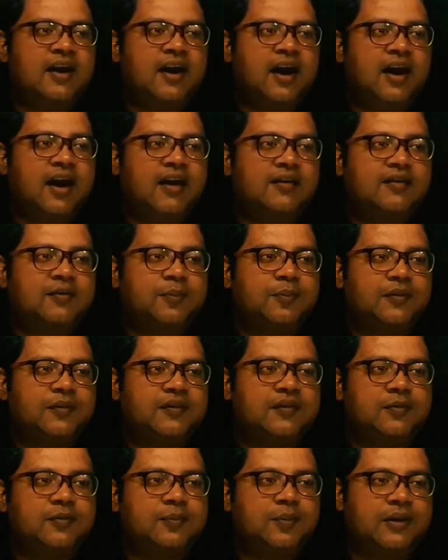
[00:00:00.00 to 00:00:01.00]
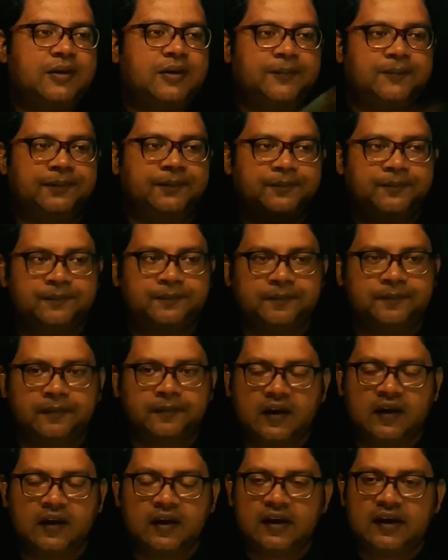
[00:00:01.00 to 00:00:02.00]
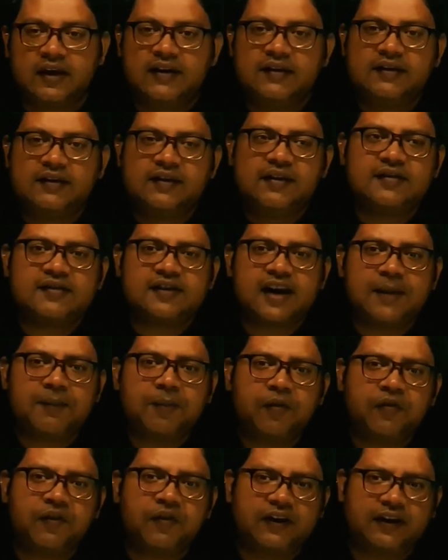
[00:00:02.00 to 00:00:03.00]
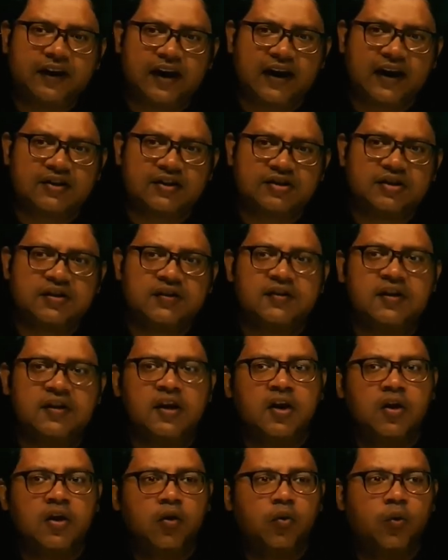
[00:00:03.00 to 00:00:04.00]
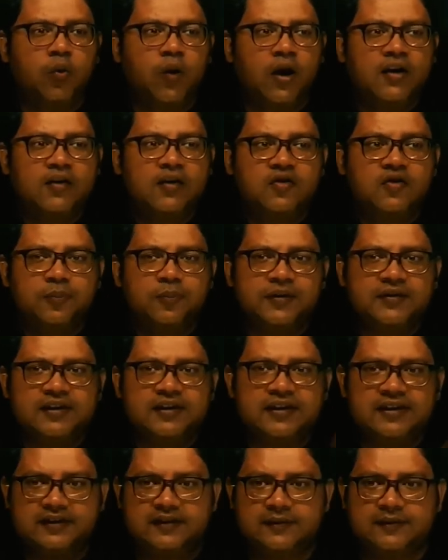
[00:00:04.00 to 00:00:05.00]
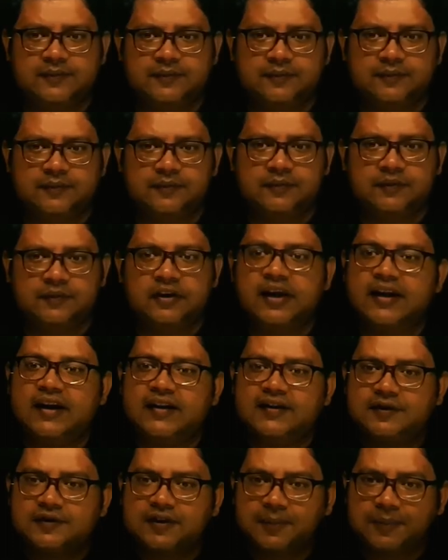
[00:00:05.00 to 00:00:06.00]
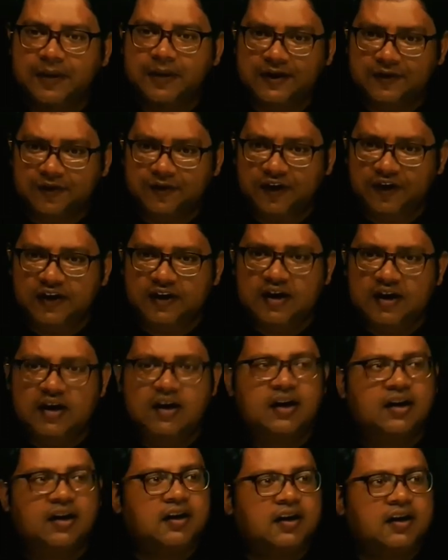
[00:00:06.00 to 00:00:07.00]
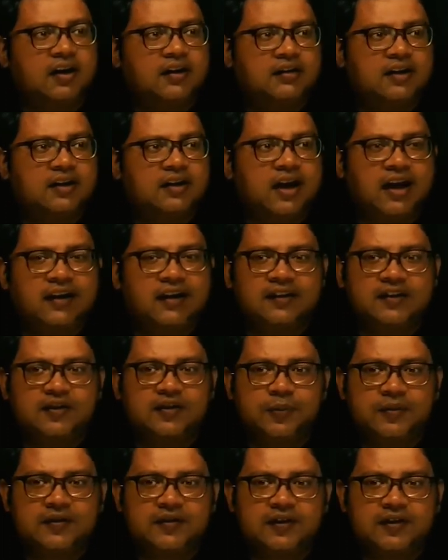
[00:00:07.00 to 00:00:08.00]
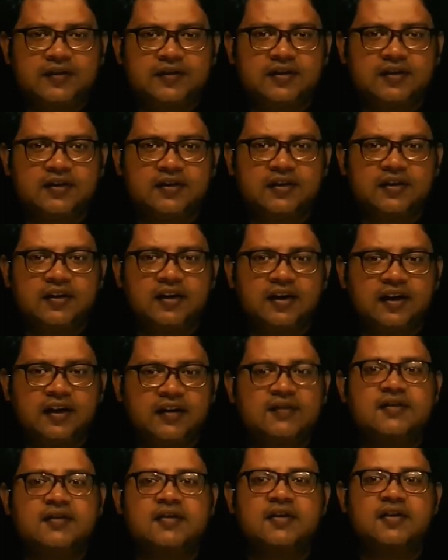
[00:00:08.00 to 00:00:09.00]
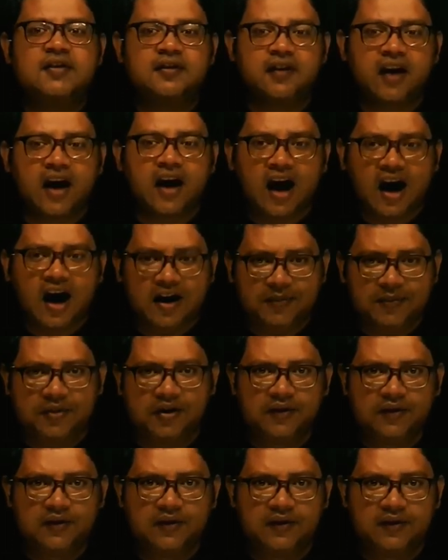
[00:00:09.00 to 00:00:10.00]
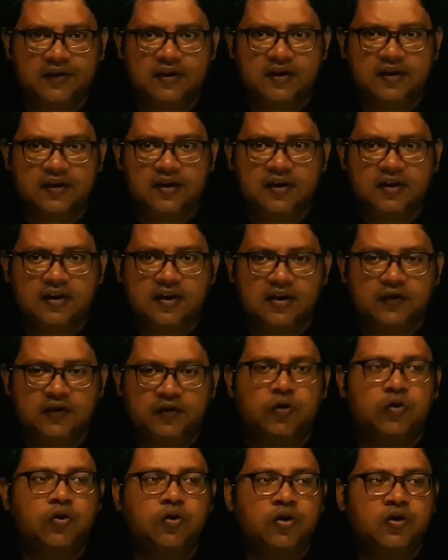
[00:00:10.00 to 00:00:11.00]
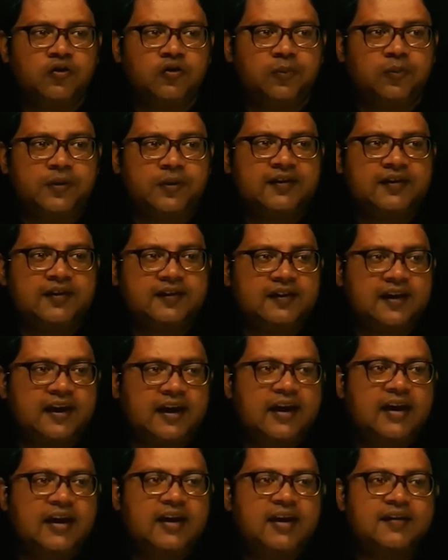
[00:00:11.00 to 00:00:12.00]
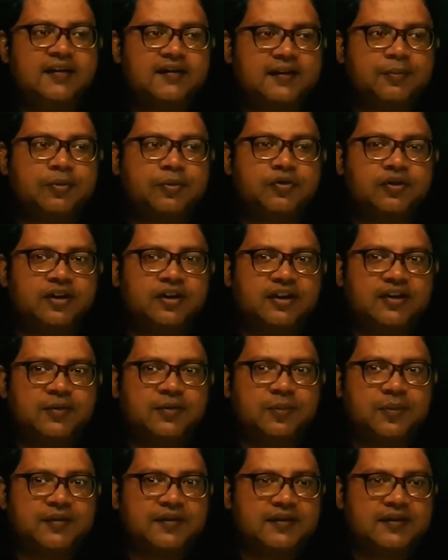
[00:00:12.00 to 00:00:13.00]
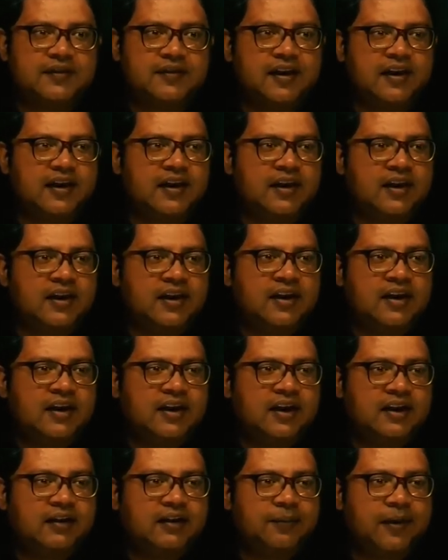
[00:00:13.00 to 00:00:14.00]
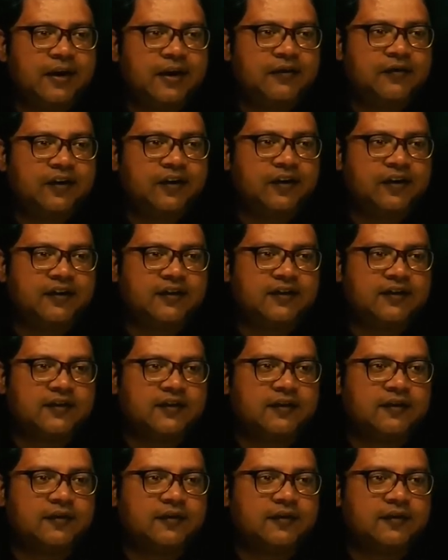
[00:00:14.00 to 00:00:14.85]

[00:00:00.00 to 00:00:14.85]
and species B. In this type of interactions, one species gets the benefit, the other species is harmed. So species A, suppose let us species A, it benefits,